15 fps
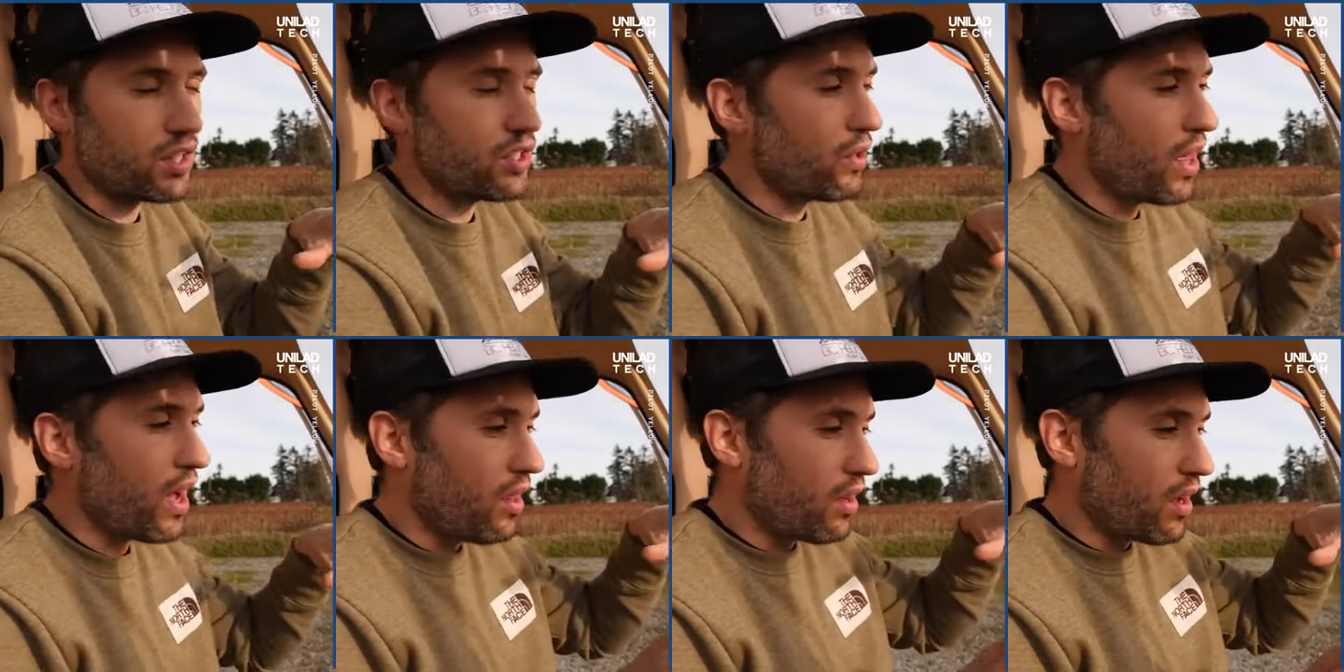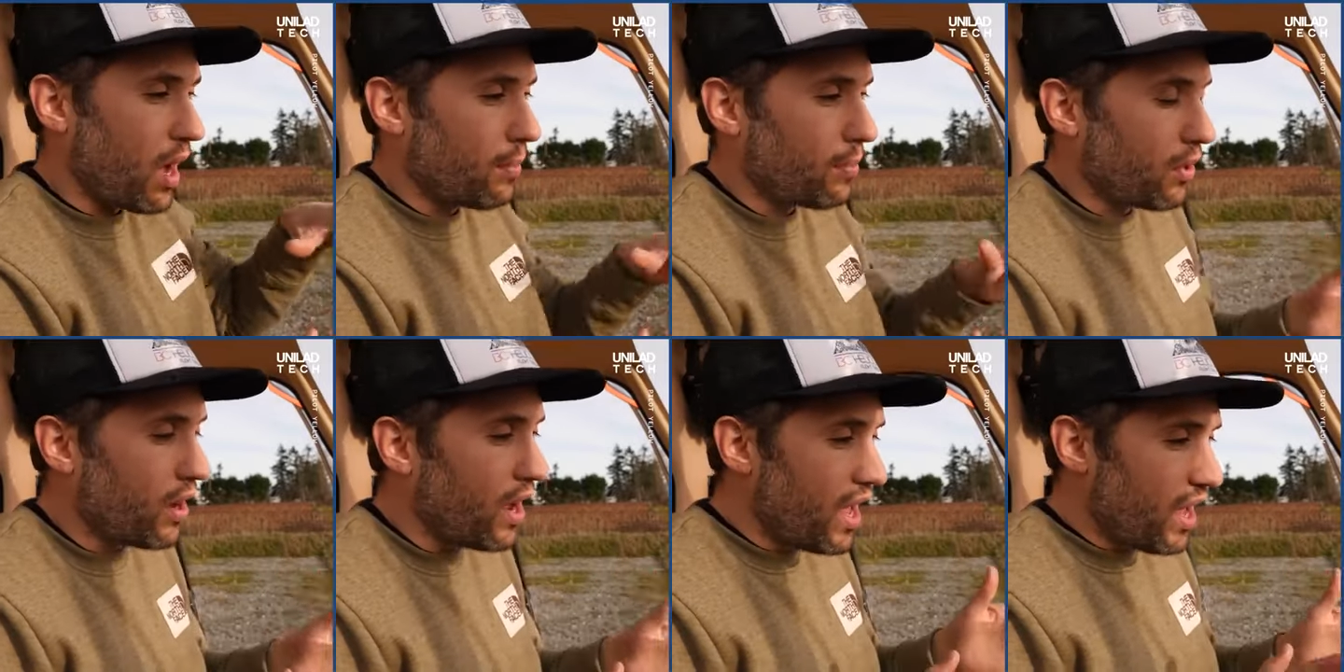So the
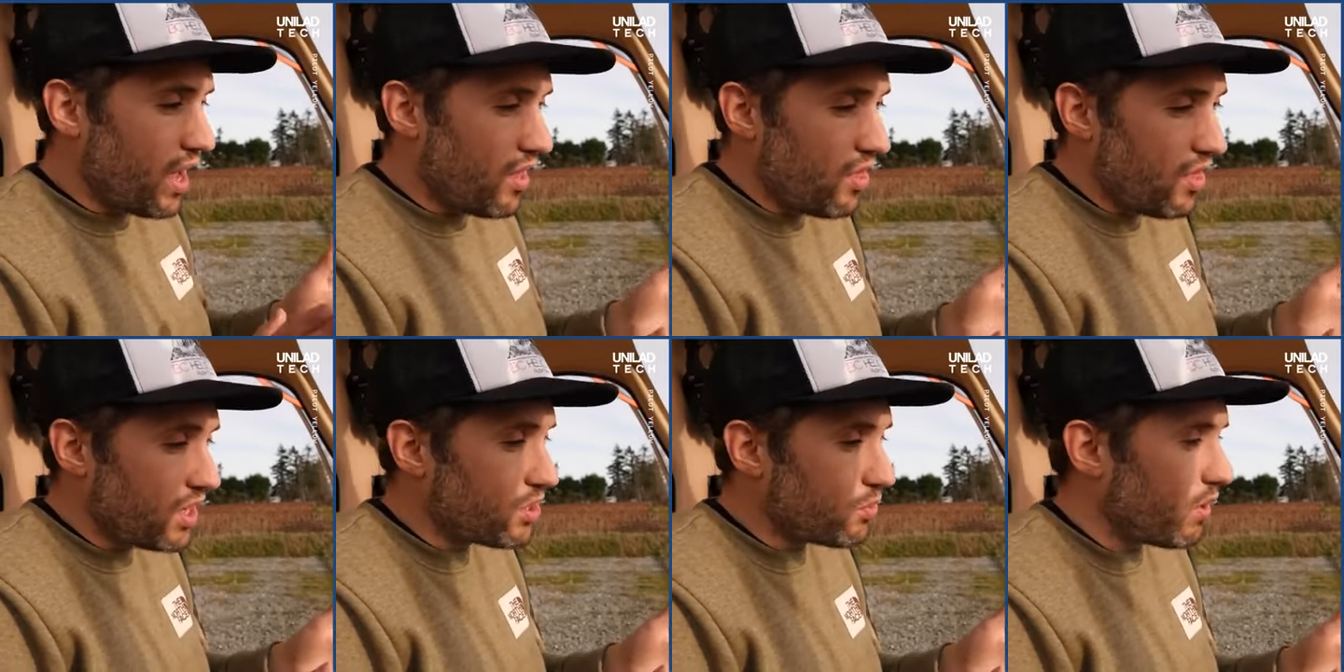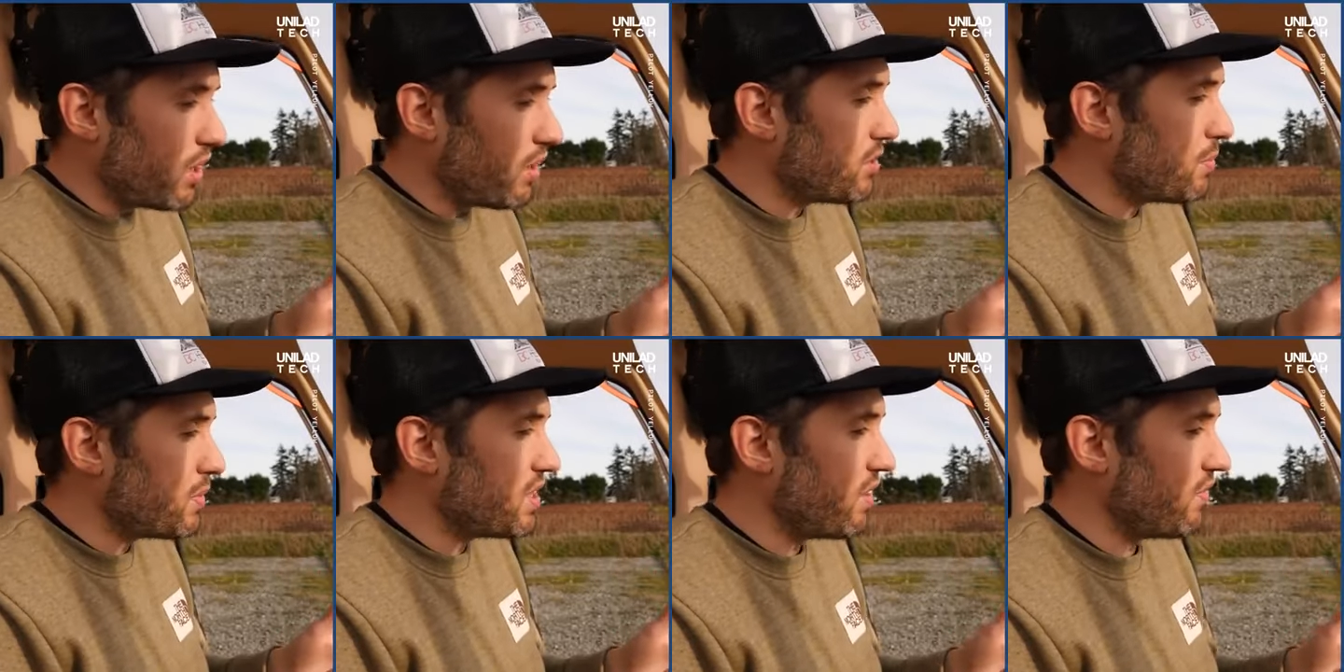helicopter, in this one
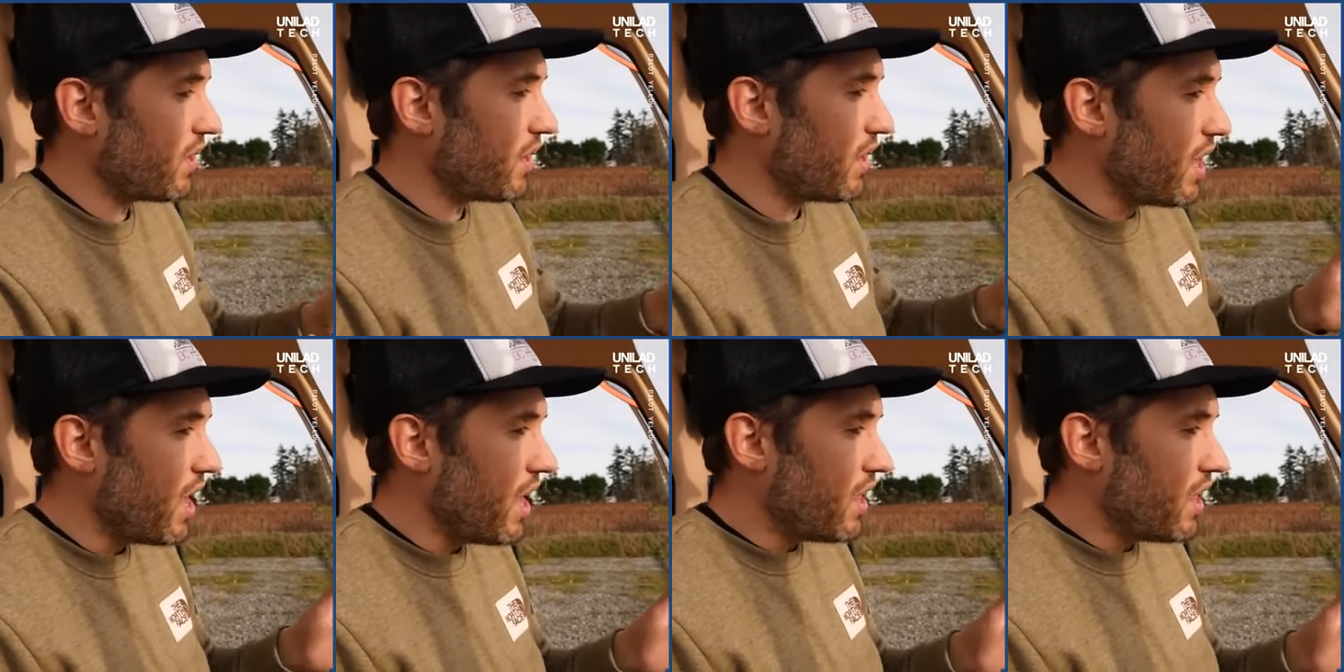specifically,